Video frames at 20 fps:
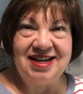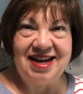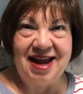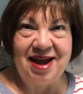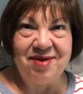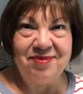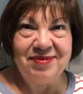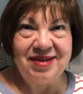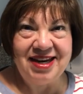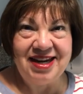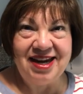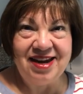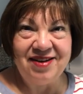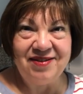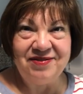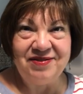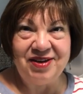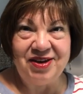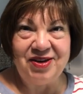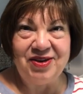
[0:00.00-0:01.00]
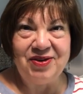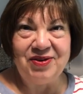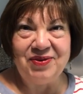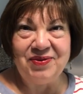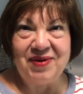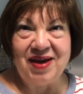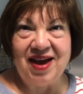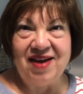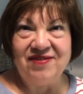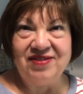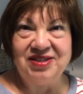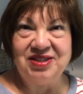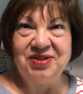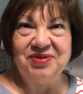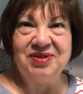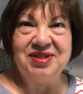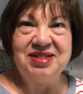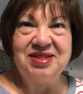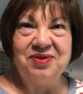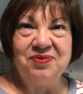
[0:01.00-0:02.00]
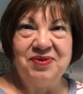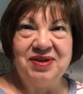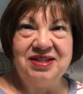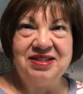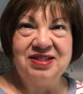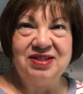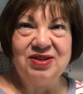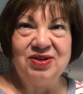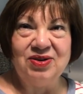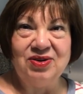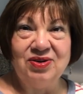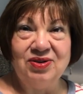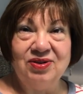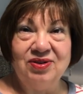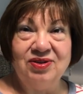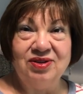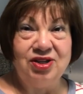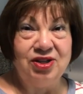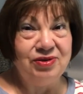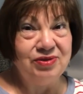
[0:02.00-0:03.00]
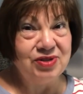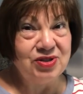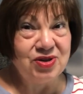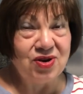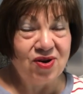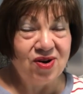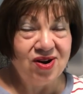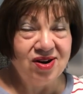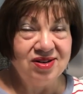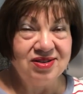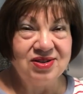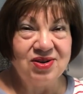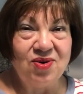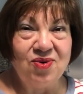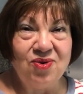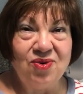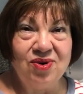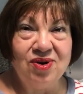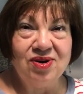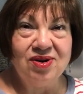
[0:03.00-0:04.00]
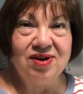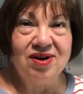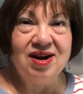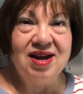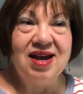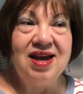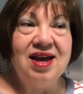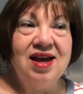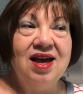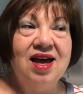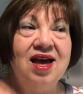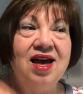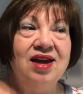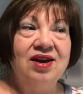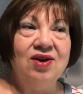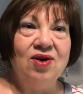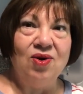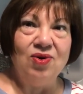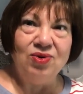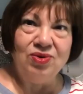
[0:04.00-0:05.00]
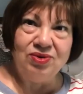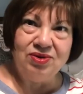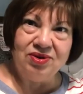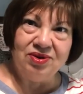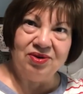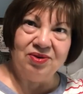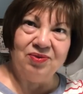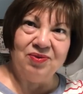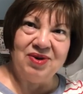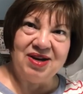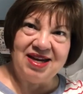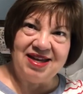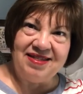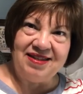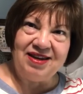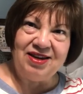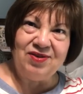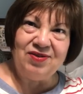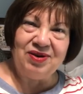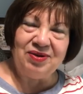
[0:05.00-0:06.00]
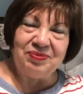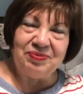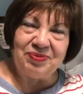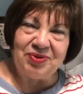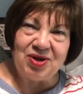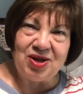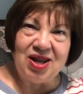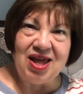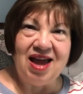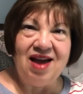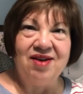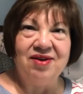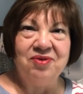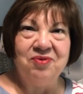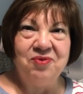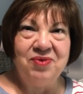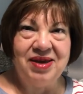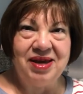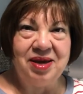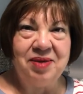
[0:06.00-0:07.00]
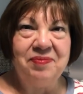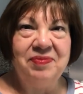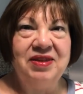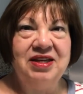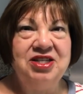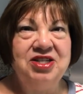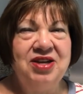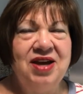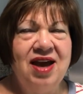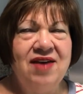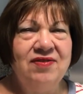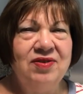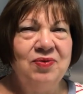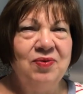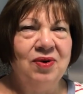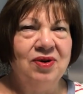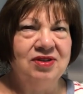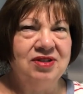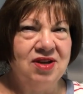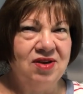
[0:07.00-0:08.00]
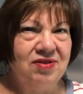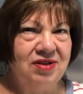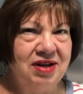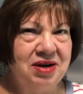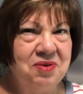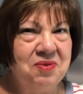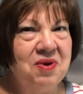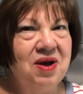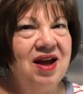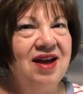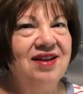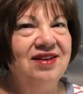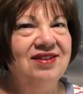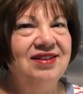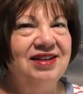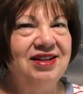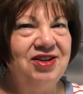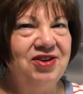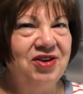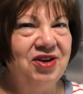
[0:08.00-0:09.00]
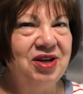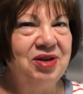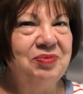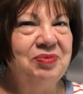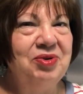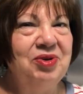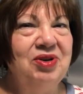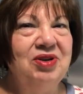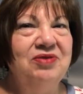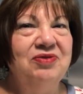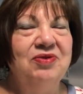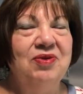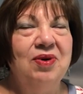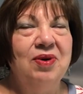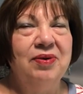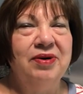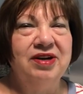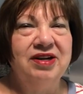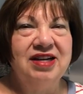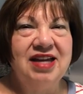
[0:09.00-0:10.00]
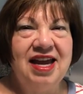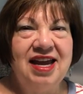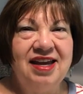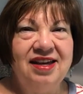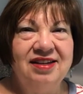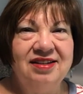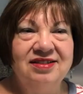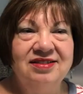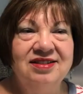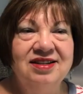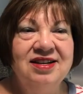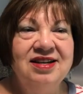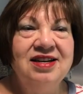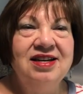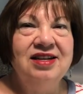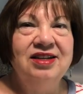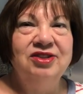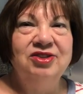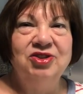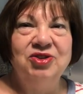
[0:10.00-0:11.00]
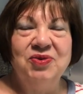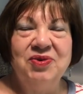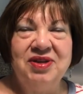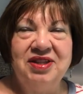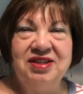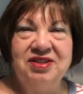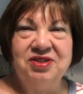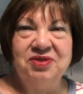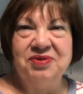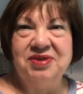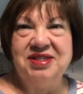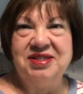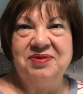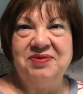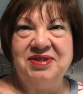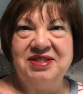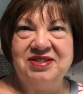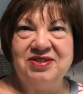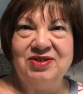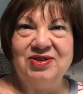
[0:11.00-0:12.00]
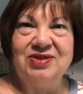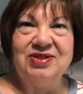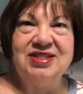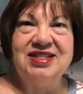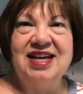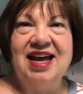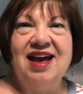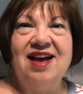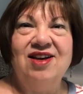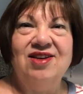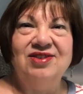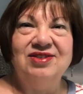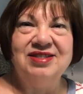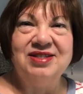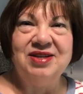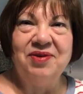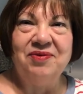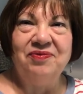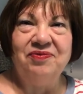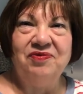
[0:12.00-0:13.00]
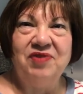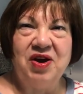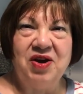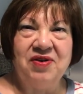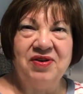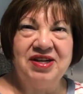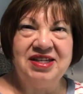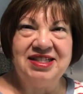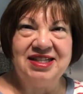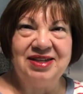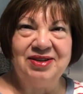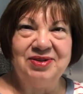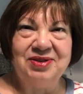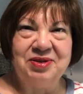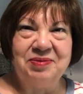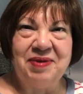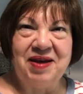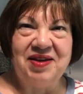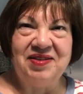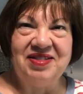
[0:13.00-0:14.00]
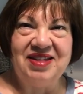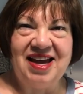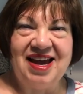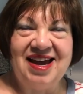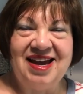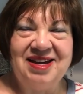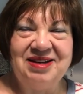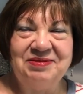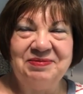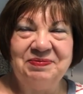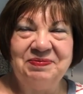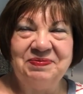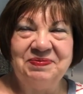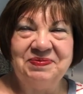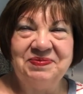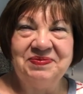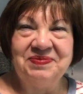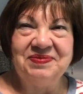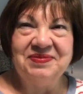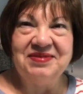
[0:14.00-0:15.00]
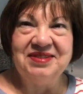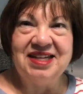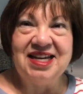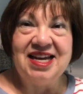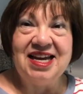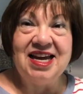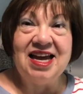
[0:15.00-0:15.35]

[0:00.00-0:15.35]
at how many of you have a Teresa Wentzler new start or an older one that you can pull out, a whip that you haven't worked on in a while, and you're going to pull it forward and join the Teresa Wentzler Sal. So I'm very tickled about that.